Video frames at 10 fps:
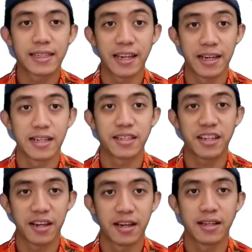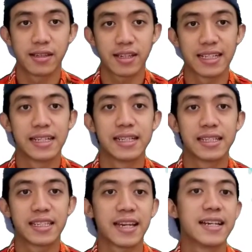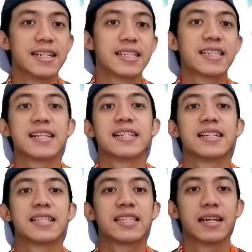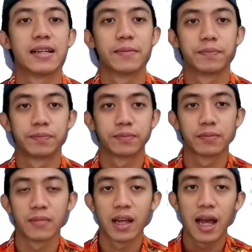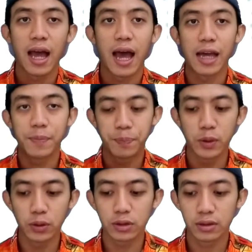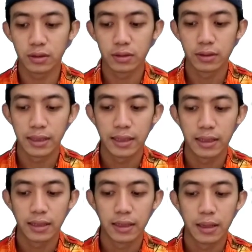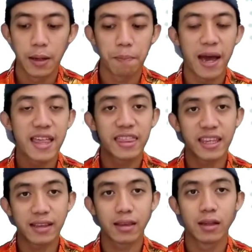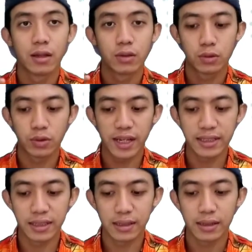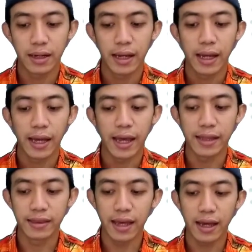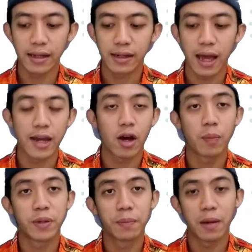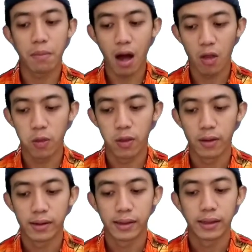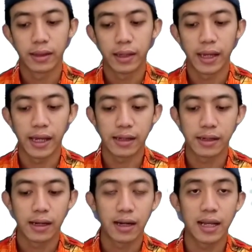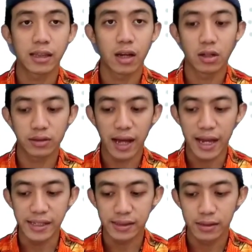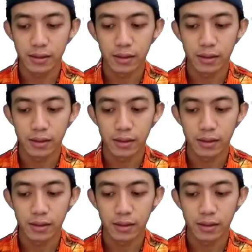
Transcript: Ch, ch, ch, ch, ch, ch. I put my teeth together and then I open my mouth and let out air.